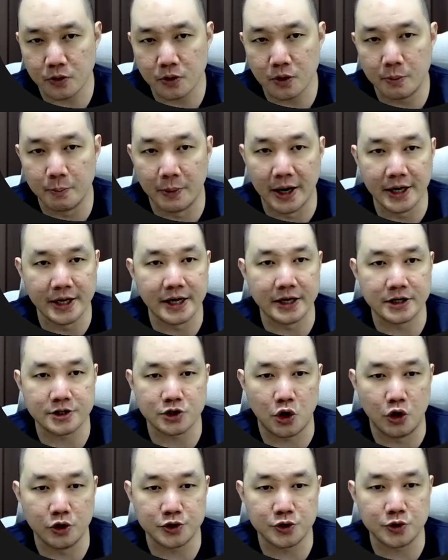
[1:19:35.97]
But there's
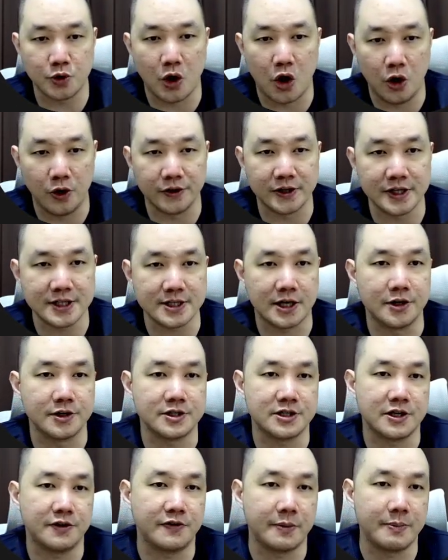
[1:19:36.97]
also all these other
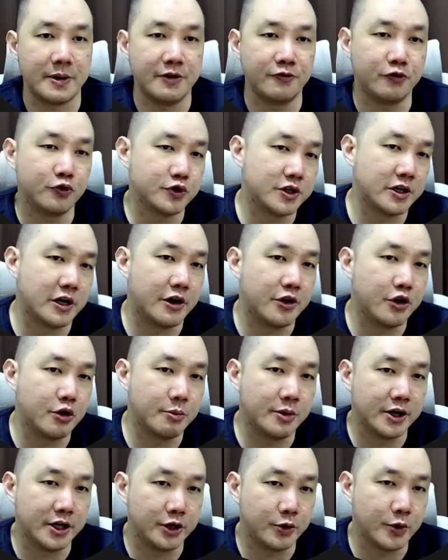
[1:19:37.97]
stuff like painful scenario,
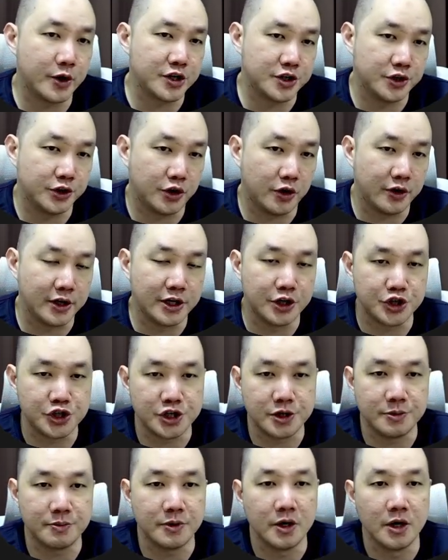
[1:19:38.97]
burning question, thought leadership,